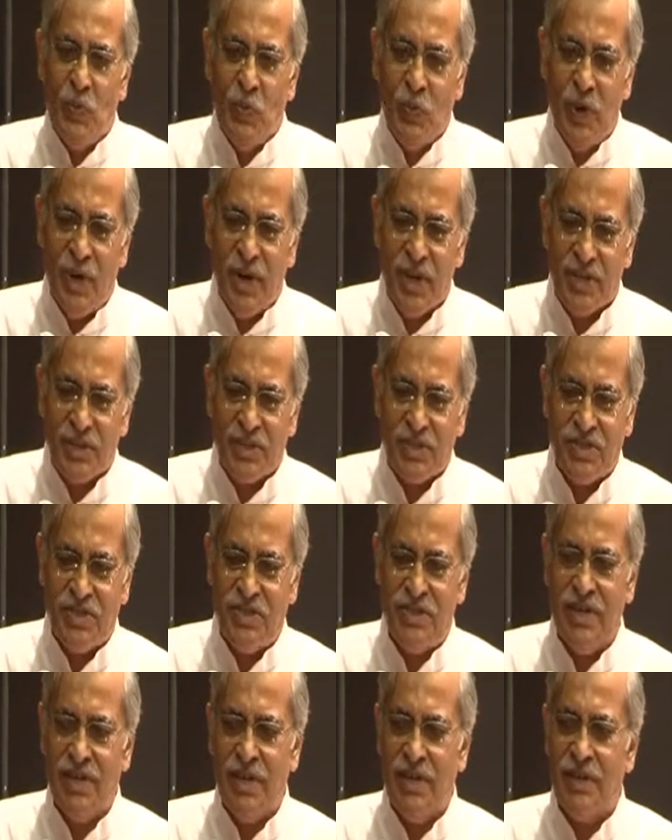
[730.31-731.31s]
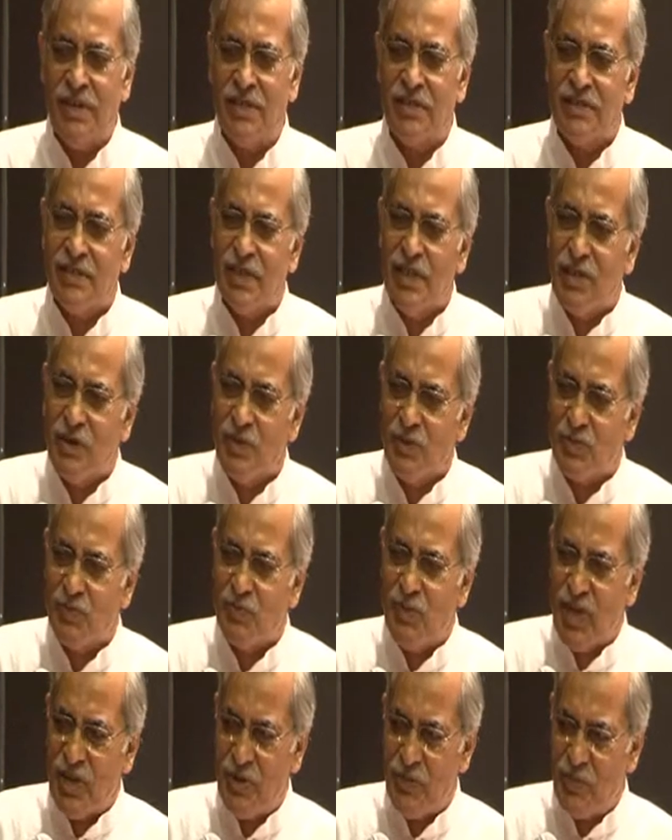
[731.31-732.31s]
works here, serves
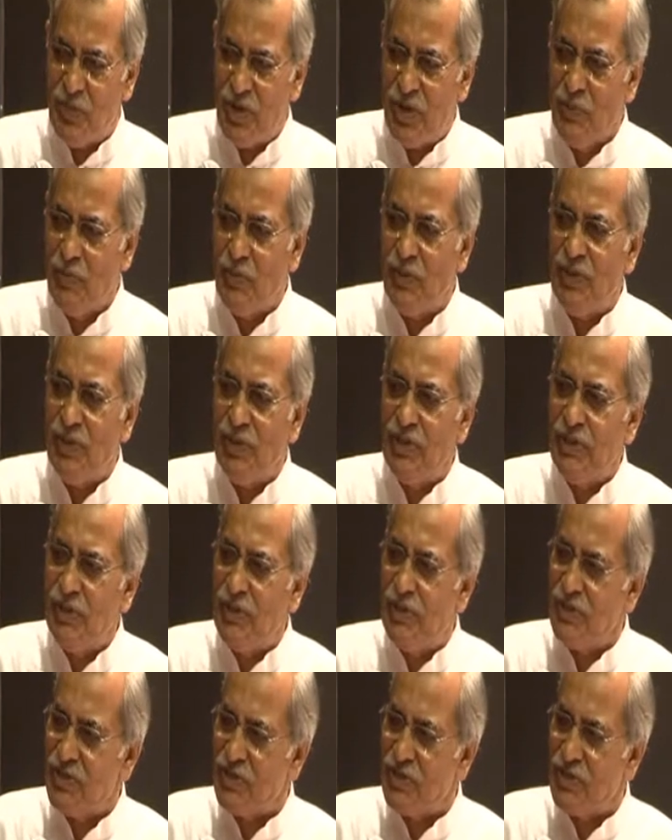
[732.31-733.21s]
my people